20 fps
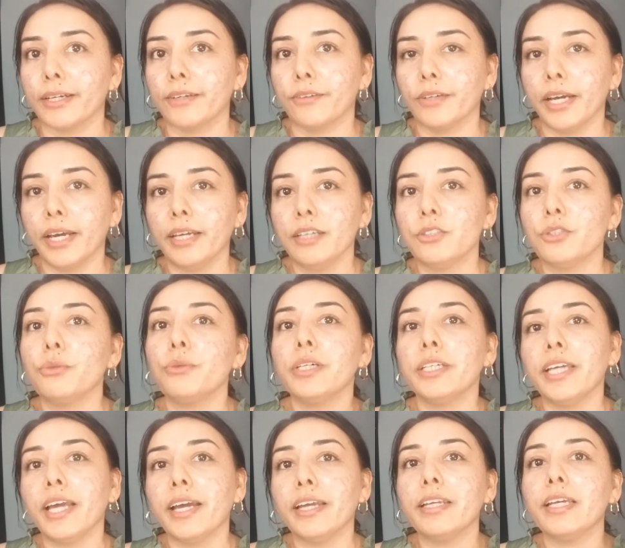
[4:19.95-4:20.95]
Okay, so
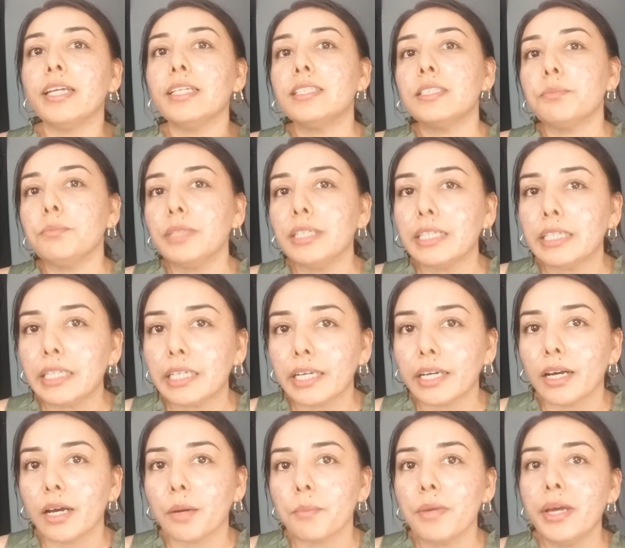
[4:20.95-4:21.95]
again, it's
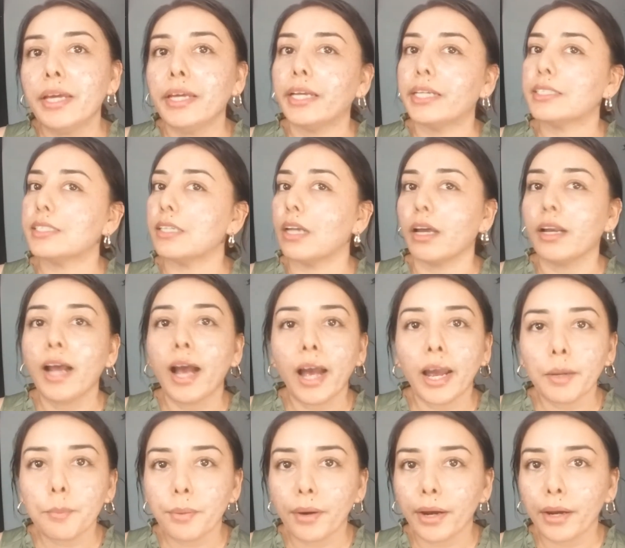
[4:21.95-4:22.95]
medium, it's not
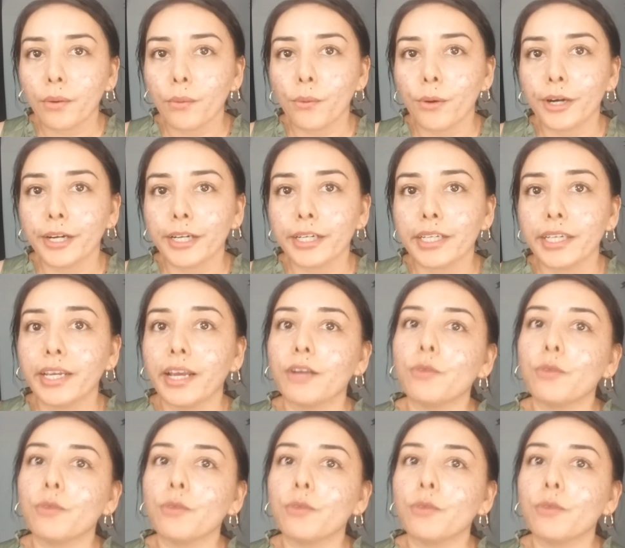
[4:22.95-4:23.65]
high priority.